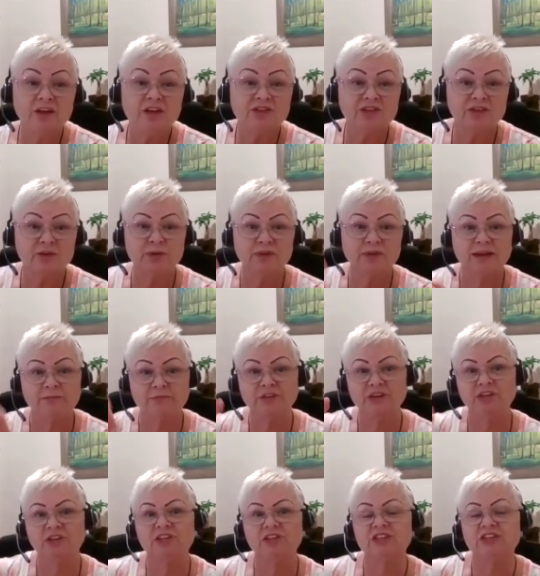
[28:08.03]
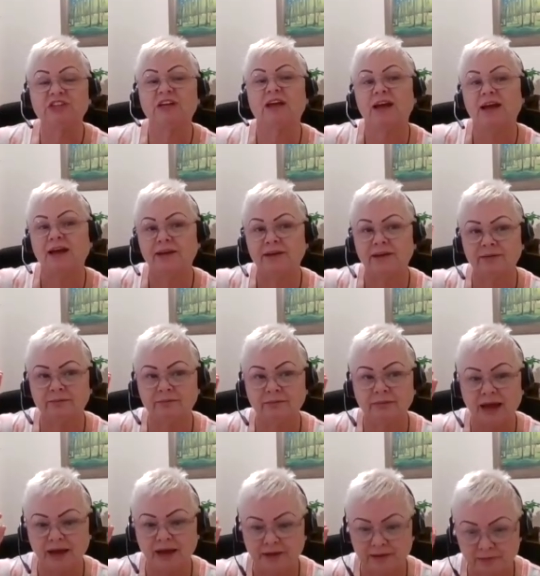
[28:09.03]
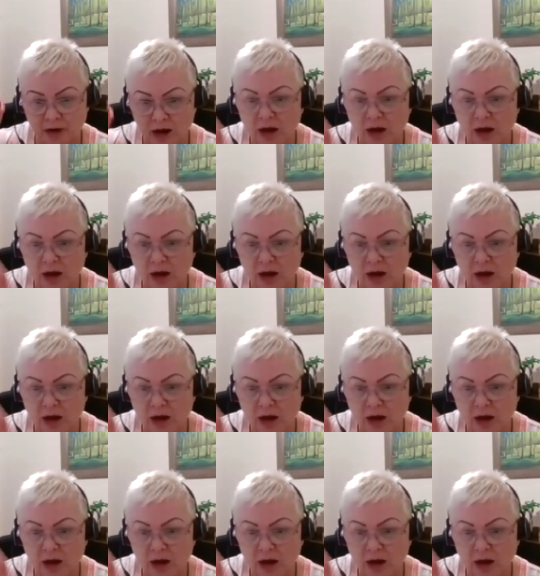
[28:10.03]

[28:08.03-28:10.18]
So when I'm teaching, I am